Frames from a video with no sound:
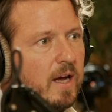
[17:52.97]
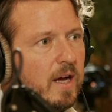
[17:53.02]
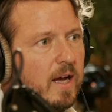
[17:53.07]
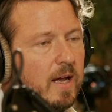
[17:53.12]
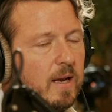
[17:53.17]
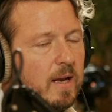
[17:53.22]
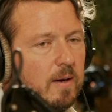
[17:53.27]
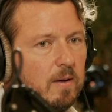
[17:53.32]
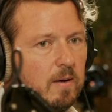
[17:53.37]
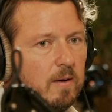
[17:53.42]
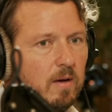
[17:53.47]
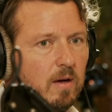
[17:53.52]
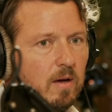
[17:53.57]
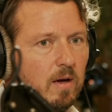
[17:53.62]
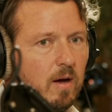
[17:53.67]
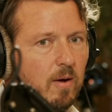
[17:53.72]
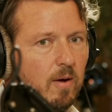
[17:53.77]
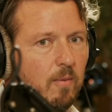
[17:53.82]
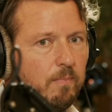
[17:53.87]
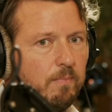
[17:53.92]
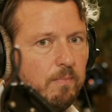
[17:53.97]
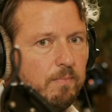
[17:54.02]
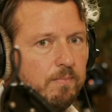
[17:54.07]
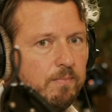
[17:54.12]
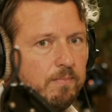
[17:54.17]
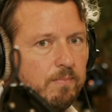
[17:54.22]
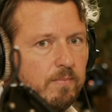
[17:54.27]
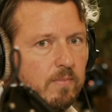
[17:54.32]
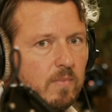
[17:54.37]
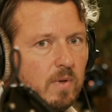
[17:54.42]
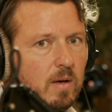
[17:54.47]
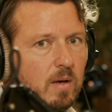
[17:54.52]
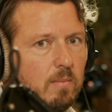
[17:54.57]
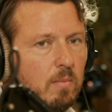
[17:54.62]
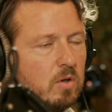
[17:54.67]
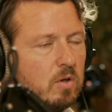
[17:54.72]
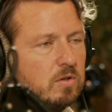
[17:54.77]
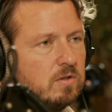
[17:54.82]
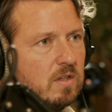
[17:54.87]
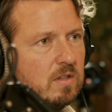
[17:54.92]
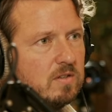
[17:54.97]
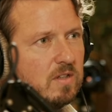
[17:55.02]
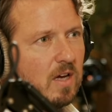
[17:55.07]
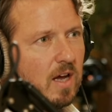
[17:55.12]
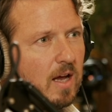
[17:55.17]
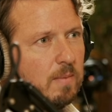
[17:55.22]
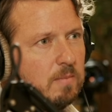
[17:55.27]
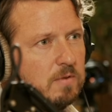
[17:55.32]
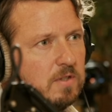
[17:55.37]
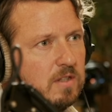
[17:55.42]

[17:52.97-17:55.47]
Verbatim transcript: And um, most of the times,